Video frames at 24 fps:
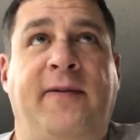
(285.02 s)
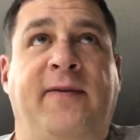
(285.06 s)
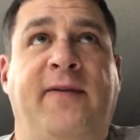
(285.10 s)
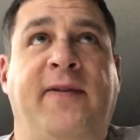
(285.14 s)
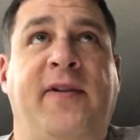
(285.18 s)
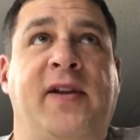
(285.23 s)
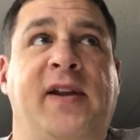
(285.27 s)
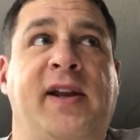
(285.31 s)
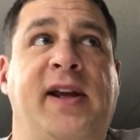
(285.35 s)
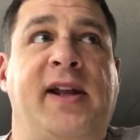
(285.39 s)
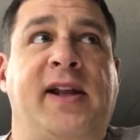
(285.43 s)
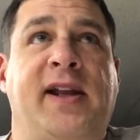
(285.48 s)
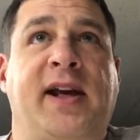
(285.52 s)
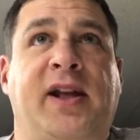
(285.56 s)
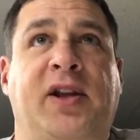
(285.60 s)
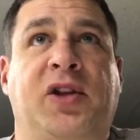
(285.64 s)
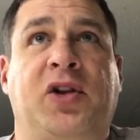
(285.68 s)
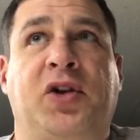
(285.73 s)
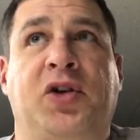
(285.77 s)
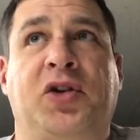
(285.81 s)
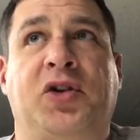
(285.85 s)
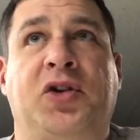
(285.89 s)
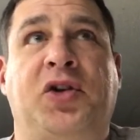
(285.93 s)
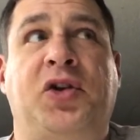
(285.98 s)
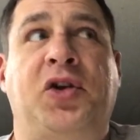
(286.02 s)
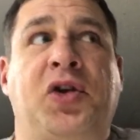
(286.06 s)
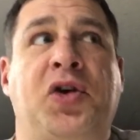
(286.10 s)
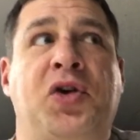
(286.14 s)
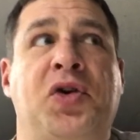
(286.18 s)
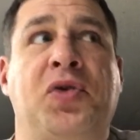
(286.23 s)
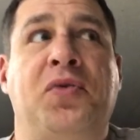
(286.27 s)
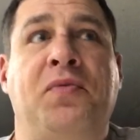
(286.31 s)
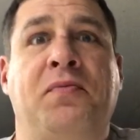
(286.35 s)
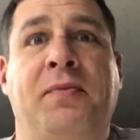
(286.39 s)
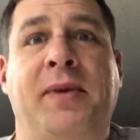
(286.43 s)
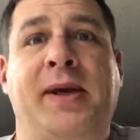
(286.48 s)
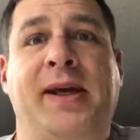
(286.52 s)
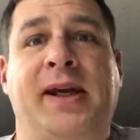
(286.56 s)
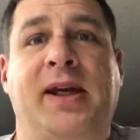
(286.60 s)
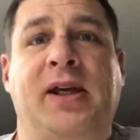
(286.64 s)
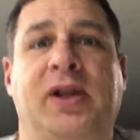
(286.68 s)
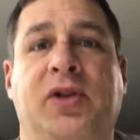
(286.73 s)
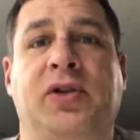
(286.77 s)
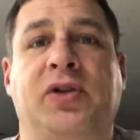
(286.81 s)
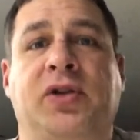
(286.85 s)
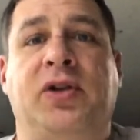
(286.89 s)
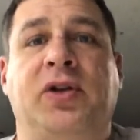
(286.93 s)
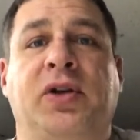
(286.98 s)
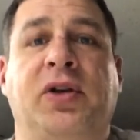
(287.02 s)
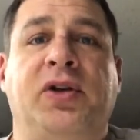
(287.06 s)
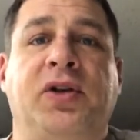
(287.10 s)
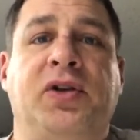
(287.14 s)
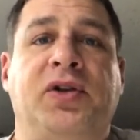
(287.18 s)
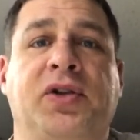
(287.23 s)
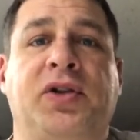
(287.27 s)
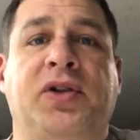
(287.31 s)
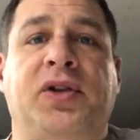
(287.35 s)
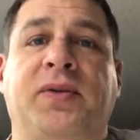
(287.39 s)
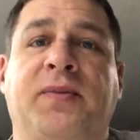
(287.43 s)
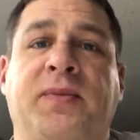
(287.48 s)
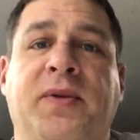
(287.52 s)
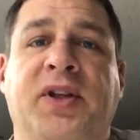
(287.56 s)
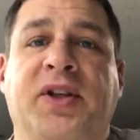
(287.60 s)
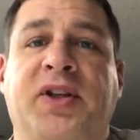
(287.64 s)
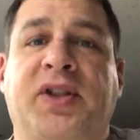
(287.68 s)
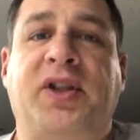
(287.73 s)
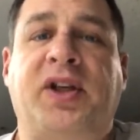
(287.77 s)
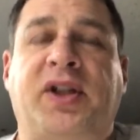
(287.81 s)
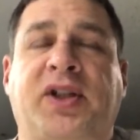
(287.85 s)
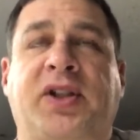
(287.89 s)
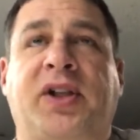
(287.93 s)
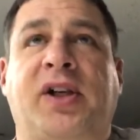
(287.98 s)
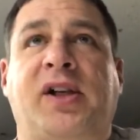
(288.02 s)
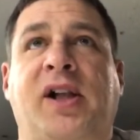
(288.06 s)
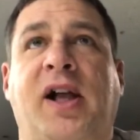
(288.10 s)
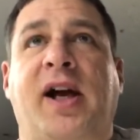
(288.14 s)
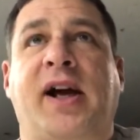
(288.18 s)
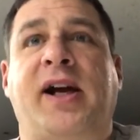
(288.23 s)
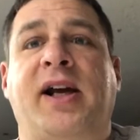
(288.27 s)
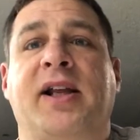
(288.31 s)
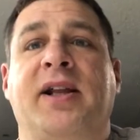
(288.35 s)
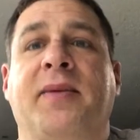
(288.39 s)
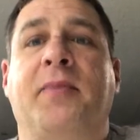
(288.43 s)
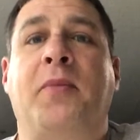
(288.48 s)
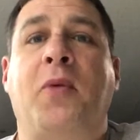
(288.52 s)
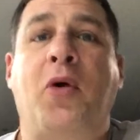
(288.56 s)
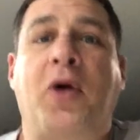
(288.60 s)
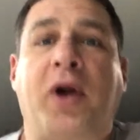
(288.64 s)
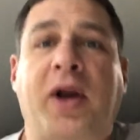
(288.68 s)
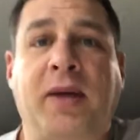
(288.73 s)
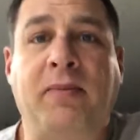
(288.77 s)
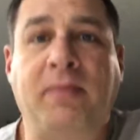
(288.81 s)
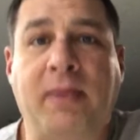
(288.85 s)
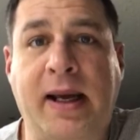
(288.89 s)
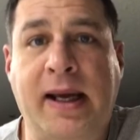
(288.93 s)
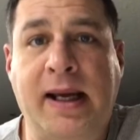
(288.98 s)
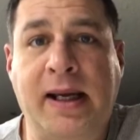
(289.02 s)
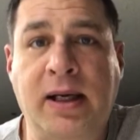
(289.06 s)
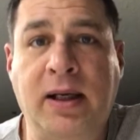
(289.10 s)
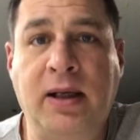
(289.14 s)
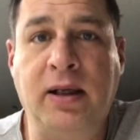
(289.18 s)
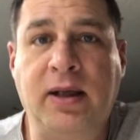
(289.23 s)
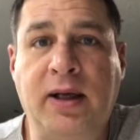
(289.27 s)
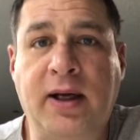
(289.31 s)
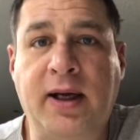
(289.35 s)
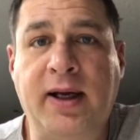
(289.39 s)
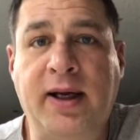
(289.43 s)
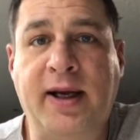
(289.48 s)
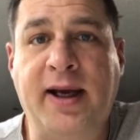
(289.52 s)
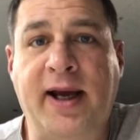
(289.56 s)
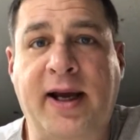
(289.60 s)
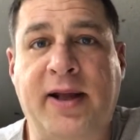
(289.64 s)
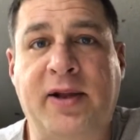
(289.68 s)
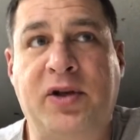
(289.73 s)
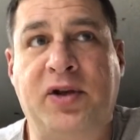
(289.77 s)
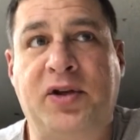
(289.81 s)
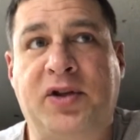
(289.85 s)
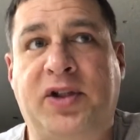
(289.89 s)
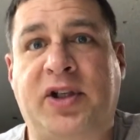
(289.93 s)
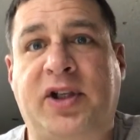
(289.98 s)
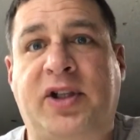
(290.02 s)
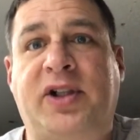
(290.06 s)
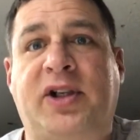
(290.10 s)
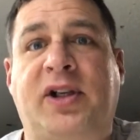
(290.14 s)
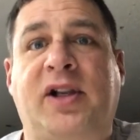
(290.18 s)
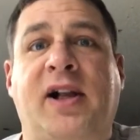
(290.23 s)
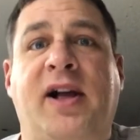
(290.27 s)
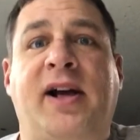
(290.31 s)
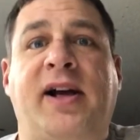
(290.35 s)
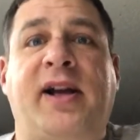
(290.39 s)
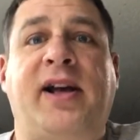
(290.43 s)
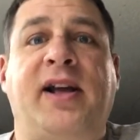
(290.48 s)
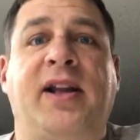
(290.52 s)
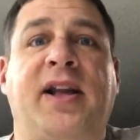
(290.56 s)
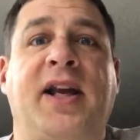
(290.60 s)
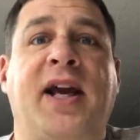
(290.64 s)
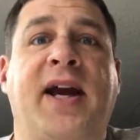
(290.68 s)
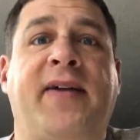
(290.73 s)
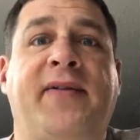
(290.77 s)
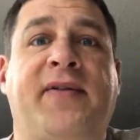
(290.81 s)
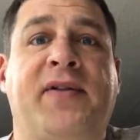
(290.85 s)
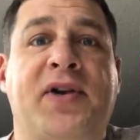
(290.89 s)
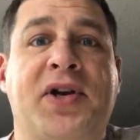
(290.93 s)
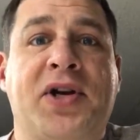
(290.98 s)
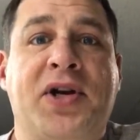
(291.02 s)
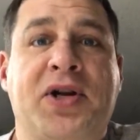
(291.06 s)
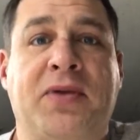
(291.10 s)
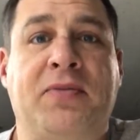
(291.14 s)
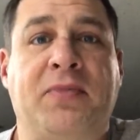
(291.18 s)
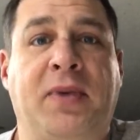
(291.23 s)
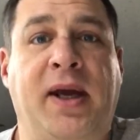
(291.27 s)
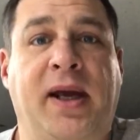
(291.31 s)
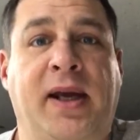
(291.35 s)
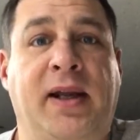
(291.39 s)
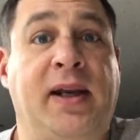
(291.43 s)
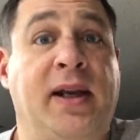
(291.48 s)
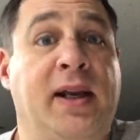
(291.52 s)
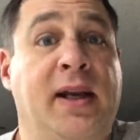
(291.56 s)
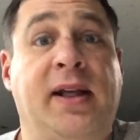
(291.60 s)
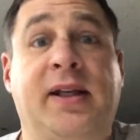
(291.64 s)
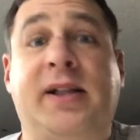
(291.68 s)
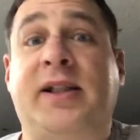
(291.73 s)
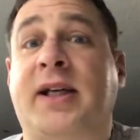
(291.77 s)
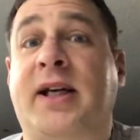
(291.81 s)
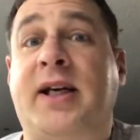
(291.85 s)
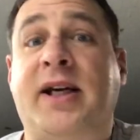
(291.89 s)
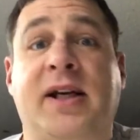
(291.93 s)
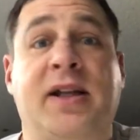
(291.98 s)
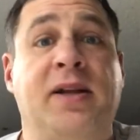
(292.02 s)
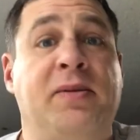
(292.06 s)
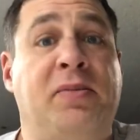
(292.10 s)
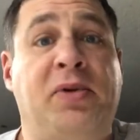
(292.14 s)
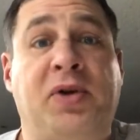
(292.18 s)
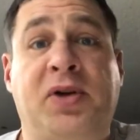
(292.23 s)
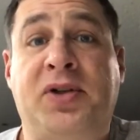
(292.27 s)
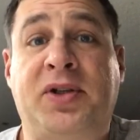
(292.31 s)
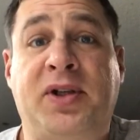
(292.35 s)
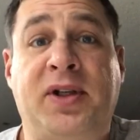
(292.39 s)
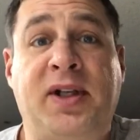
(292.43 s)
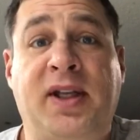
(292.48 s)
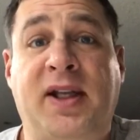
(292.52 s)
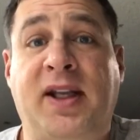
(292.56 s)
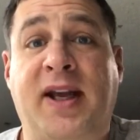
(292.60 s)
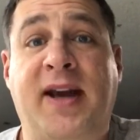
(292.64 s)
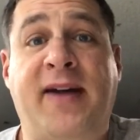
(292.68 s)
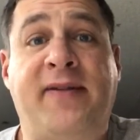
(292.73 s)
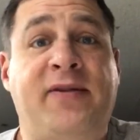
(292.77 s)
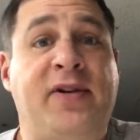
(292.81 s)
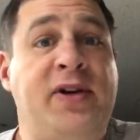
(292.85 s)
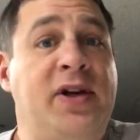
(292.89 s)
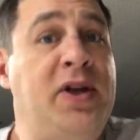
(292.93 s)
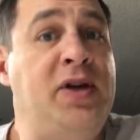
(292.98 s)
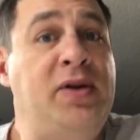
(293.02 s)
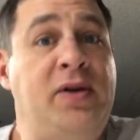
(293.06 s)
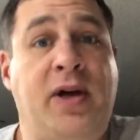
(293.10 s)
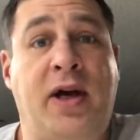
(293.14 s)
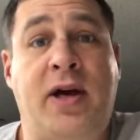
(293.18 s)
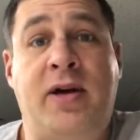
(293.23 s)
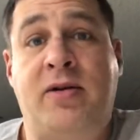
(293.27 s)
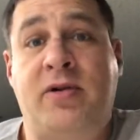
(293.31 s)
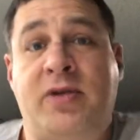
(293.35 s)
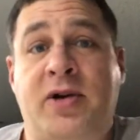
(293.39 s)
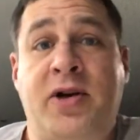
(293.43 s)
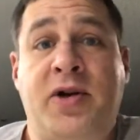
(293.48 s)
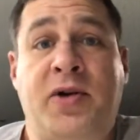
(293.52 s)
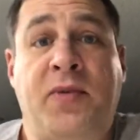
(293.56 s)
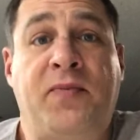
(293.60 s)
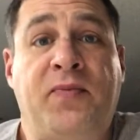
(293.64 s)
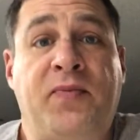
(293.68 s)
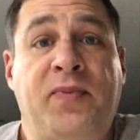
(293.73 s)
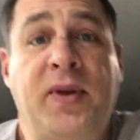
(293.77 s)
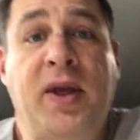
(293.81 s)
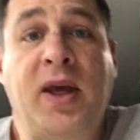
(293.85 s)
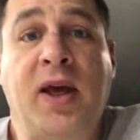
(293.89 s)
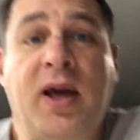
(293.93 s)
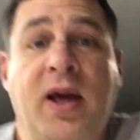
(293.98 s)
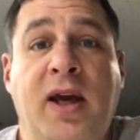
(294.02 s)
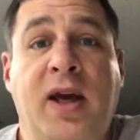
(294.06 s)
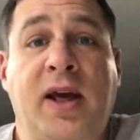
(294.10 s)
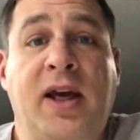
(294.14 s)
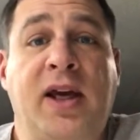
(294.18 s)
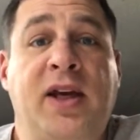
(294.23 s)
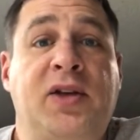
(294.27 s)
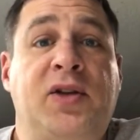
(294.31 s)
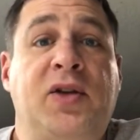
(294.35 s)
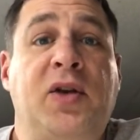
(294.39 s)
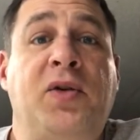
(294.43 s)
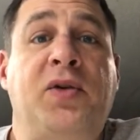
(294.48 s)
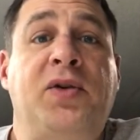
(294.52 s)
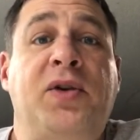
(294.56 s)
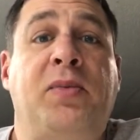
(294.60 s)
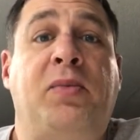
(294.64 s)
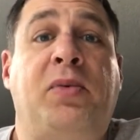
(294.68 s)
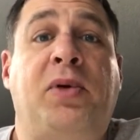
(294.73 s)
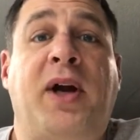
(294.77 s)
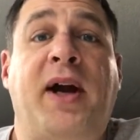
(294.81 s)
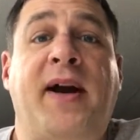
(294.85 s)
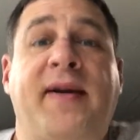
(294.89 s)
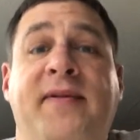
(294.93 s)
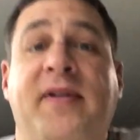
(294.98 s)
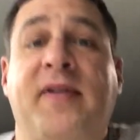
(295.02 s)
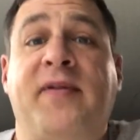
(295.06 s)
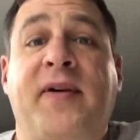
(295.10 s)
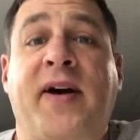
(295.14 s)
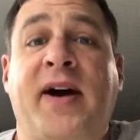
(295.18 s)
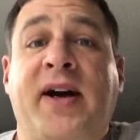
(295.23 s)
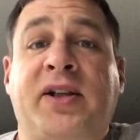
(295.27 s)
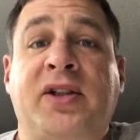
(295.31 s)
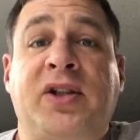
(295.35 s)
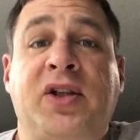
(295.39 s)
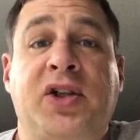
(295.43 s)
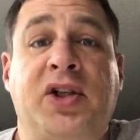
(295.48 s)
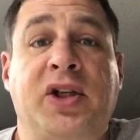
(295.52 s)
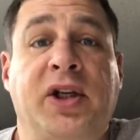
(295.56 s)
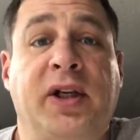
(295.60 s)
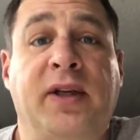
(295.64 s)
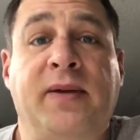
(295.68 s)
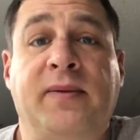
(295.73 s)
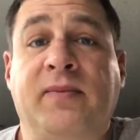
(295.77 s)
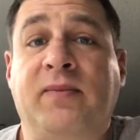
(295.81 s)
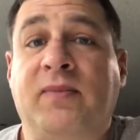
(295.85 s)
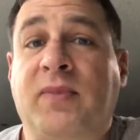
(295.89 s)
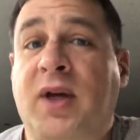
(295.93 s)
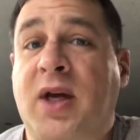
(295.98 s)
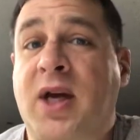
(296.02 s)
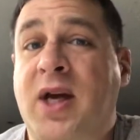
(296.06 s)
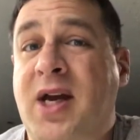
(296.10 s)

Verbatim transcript: feeling like there's two me's. There's the six o'clock in the morning me, and there's six o'clock in the afternoon me. And I tell you, the person in the afternoon, I don't know. He's so deprived of oxygen,